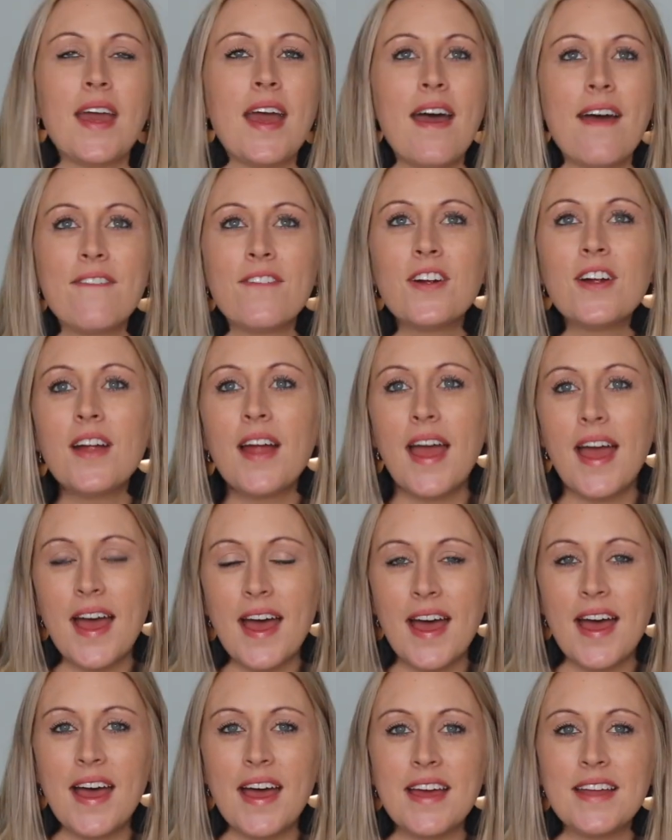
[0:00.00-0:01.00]
ever
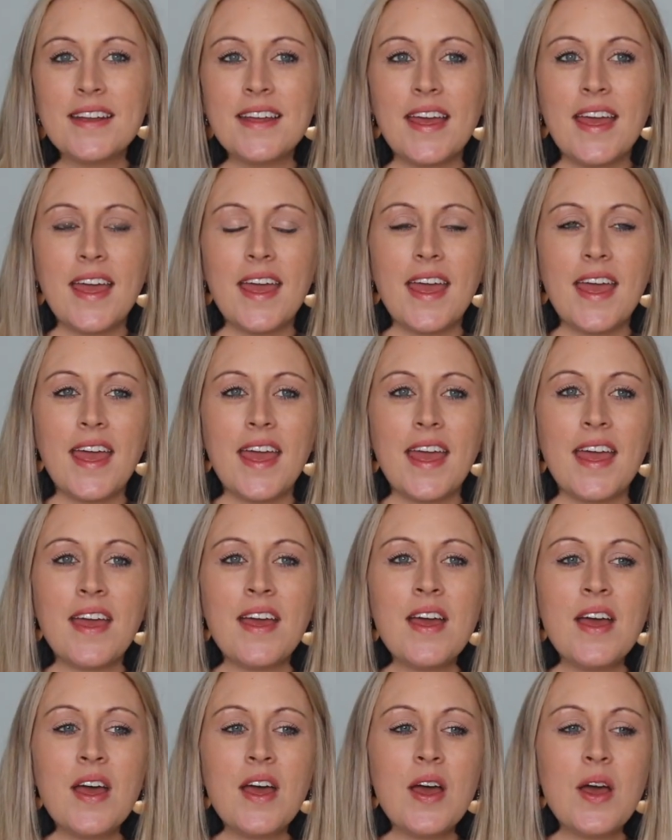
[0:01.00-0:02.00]
had a,
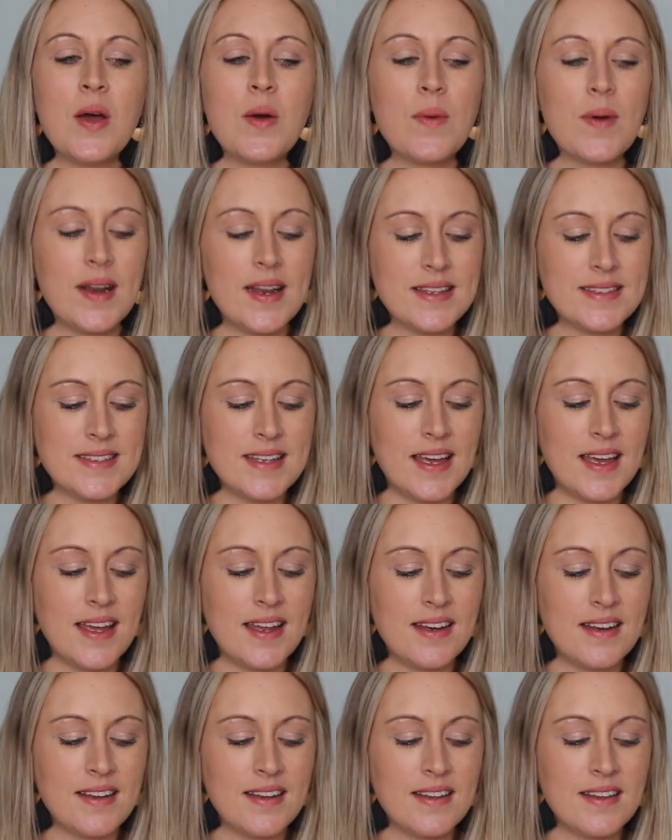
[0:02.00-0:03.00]
what is
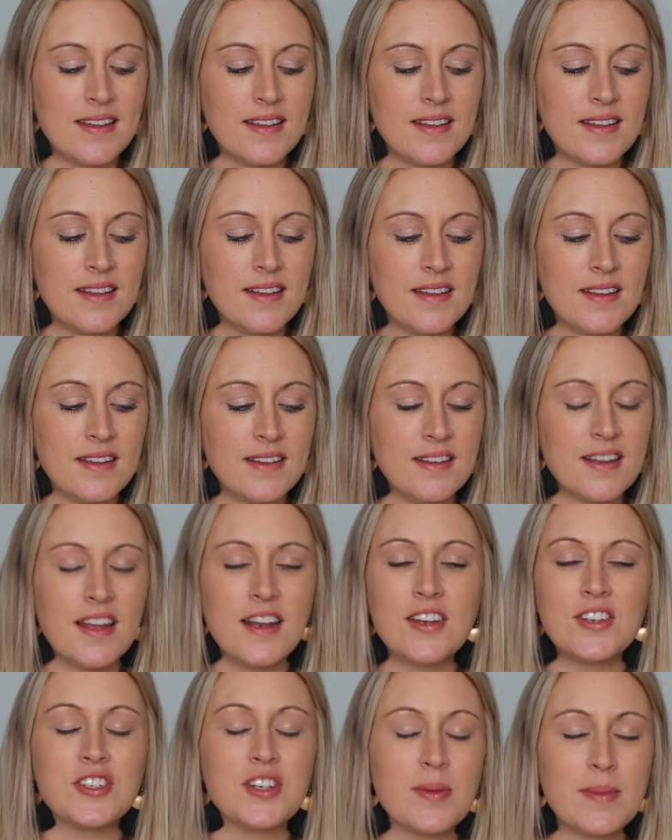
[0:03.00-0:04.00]
it?
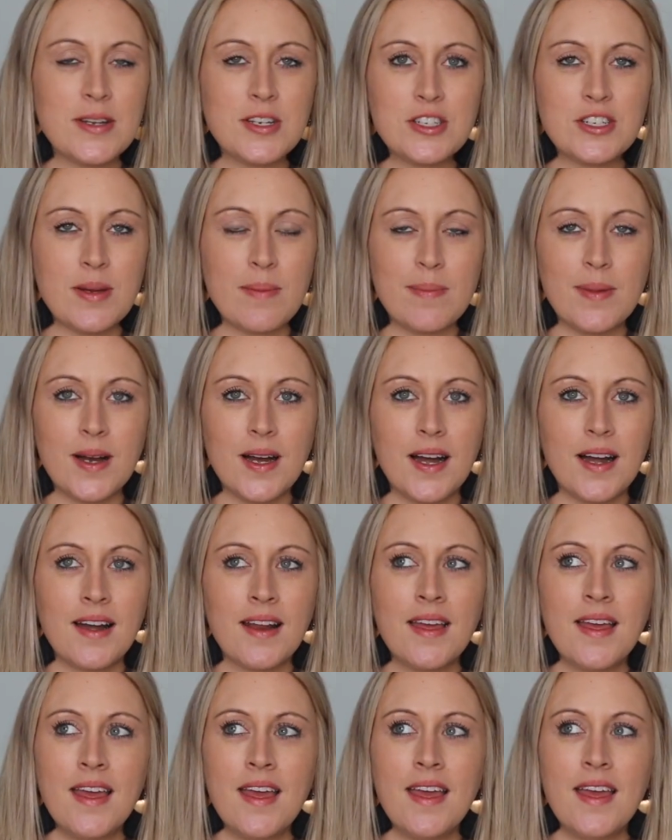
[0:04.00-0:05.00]
Not a German
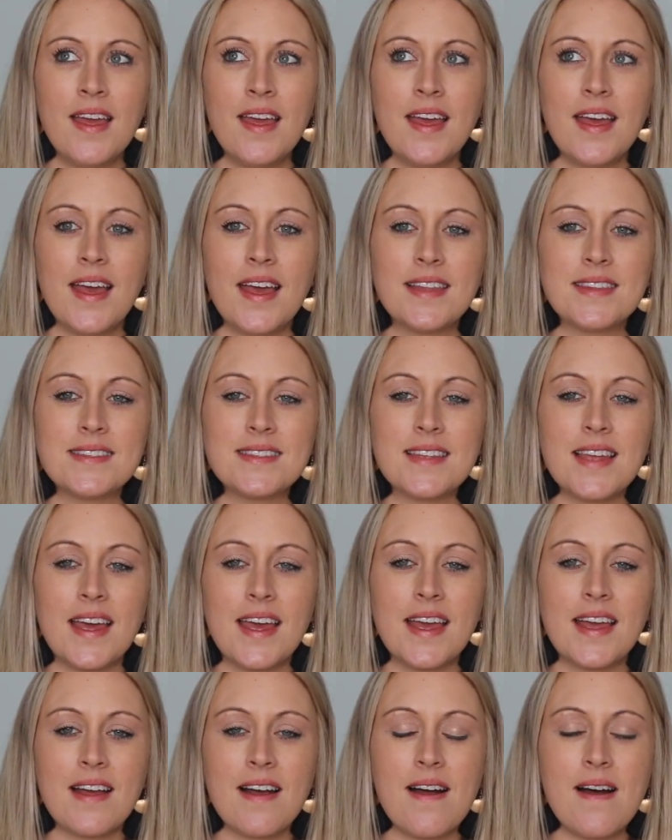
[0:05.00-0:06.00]
Shepherd. It's
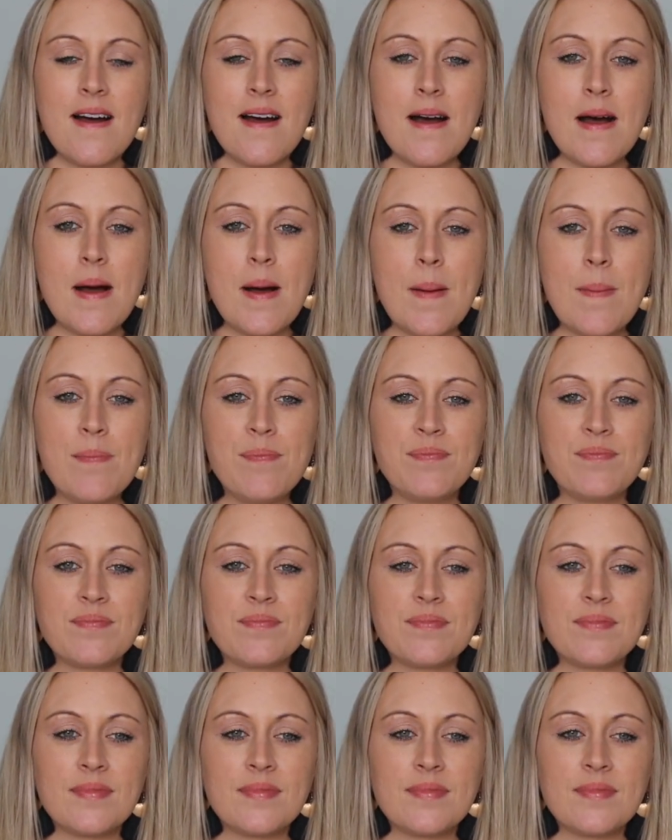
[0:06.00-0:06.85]
like, oh